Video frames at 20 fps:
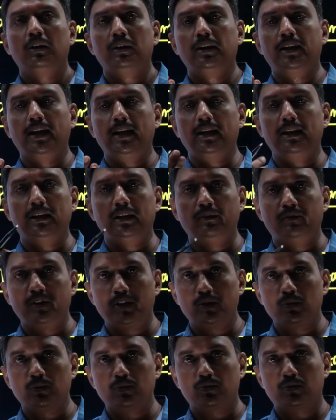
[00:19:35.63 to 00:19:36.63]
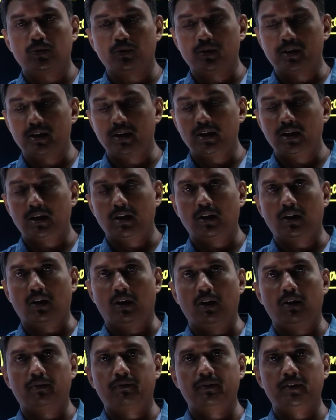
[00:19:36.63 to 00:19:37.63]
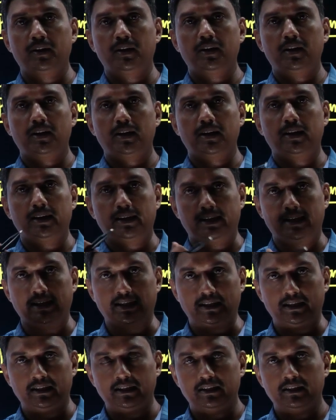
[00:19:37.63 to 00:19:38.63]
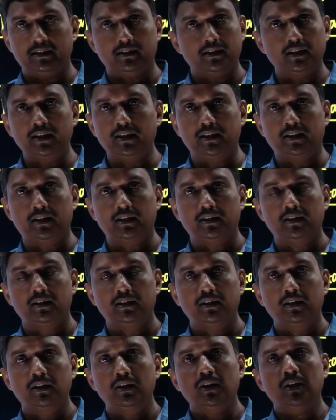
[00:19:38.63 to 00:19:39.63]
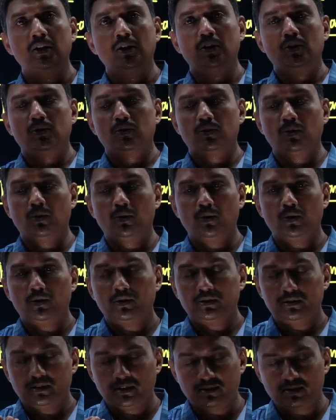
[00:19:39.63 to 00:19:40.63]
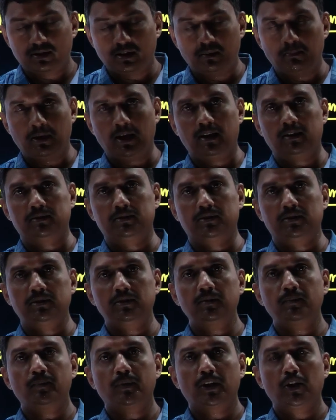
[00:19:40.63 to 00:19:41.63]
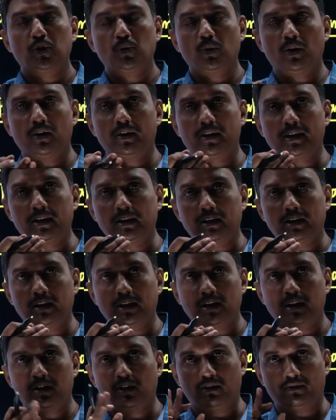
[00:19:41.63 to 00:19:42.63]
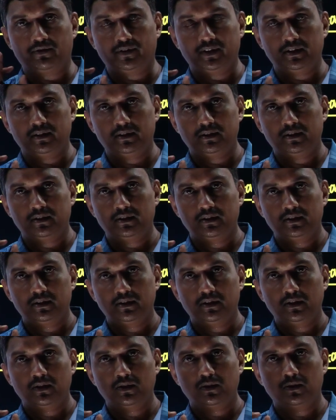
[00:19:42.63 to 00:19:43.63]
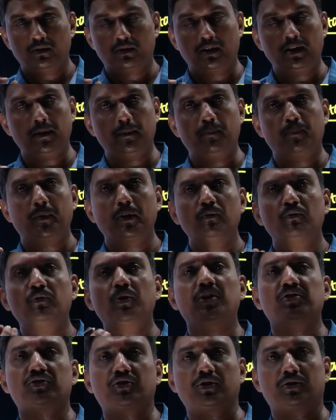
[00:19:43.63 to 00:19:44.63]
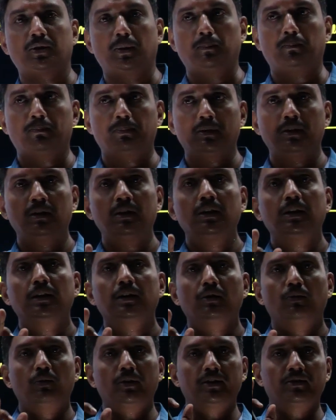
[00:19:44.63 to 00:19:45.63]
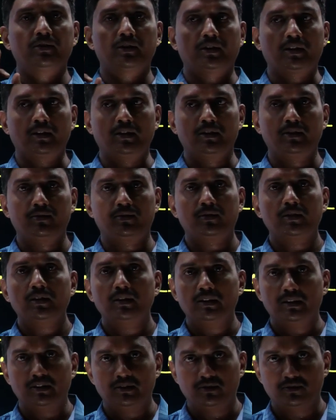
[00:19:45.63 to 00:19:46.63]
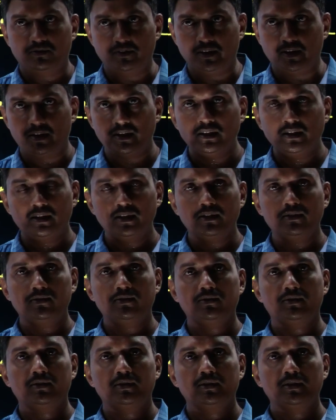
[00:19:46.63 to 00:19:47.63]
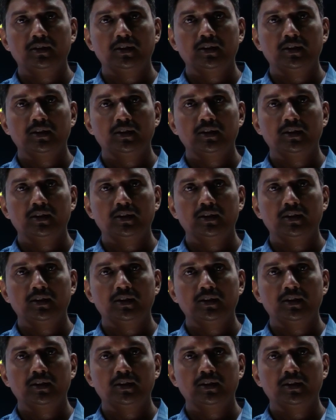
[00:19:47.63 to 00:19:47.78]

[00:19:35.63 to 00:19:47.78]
Daily we used to drink coffee, tea, right? So just imagine you are drinking a coffee. Okay, first sip. What is the taste? Sweet in taste.